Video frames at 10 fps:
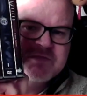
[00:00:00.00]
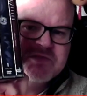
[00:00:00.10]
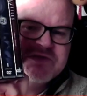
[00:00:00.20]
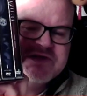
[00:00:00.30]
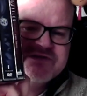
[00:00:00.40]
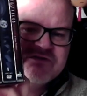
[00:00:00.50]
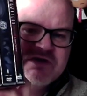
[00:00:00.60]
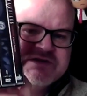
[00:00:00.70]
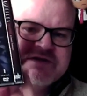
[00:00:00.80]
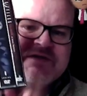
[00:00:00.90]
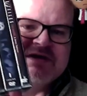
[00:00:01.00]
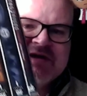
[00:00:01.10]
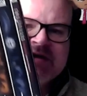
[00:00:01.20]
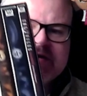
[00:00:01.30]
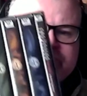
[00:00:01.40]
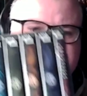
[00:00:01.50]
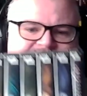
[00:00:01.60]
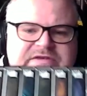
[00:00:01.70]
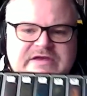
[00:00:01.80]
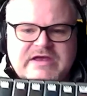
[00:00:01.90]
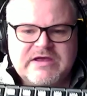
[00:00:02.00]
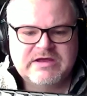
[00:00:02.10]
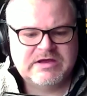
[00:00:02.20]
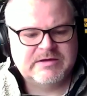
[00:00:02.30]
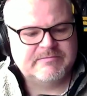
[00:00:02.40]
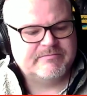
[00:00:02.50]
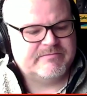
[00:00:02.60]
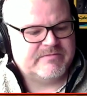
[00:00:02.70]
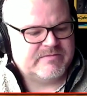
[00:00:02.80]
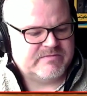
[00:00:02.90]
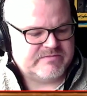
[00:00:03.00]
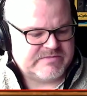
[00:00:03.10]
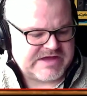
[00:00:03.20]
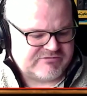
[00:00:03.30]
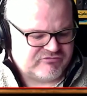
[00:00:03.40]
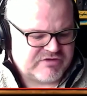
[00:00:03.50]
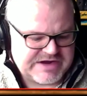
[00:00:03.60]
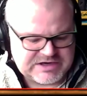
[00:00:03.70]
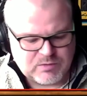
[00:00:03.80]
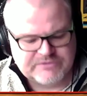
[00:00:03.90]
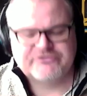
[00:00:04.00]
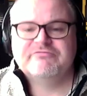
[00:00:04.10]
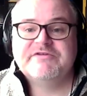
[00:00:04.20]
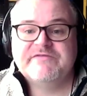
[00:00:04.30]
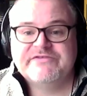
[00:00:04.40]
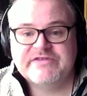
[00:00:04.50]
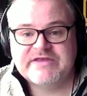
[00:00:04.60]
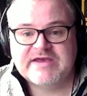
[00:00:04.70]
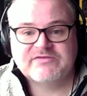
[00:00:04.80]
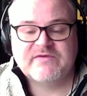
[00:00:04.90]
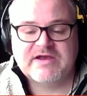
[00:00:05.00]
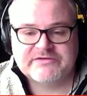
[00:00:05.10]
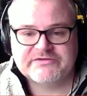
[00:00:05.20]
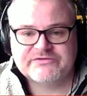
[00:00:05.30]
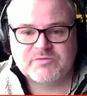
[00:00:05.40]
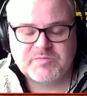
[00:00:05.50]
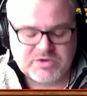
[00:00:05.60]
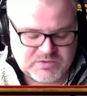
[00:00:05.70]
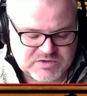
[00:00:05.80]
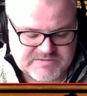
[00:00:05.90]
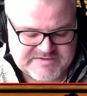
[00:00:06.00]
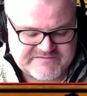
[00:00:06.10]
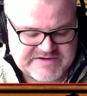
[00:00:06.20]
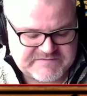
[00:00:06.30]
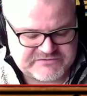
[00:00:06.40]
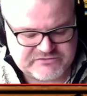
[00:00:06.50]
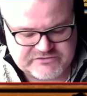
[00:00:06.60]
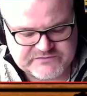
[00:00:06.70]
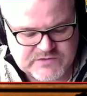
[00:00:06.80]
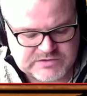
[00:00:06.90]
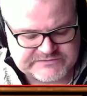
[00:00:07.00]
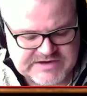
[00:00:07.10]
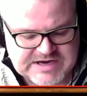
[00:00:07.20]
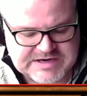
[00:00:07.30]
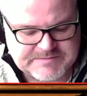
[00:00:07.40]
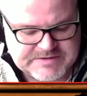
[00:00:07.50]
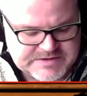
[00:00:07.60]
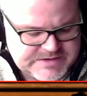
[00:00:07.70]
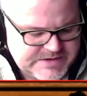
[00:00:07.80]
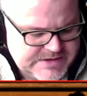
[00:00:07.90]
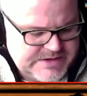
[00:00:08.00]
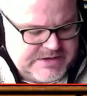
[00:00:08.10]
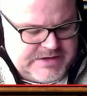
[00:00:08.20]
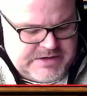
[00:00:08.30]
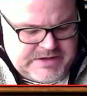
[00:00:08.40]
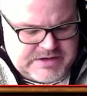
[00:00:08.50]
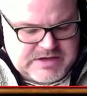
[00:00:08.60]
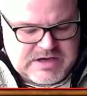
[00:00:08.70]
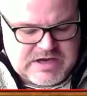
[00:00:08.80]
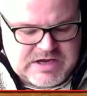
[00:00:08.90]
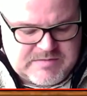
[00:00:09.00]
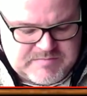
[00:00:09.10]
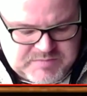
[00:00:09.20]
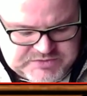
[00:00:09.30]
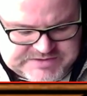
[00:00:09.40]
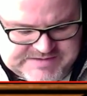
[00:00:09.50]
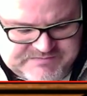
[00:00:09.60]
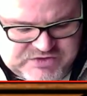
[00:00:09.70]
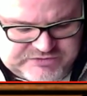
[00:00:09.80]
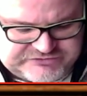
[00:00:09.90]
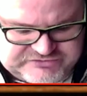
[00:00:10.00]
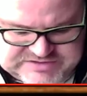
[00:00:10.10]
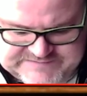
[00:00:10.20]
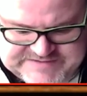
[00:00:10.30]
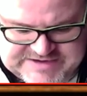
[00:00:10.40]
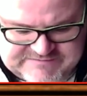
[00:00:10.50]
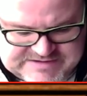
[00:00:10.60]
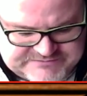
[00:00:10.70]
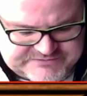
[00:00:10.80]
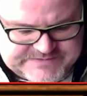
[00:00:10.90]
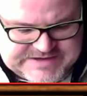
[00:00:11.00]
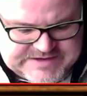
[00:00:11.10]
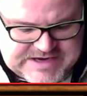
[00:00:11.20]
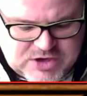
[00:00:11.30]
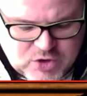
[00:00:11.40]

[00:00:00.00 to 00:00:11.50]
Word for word: But these are all DVDs. Um, I really want to revisit the X Files at some point. One of my favourite shows of all time. Um, but I'm not sure I'll ever get round to it. I